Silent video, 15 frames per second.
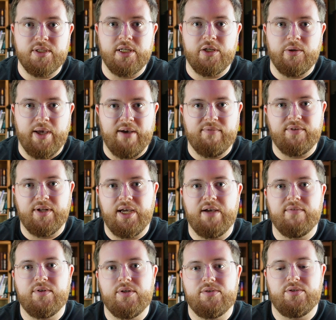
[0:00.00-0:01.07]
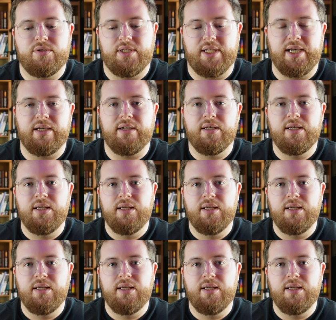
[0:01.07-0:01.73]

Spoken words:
that you have to have this, like,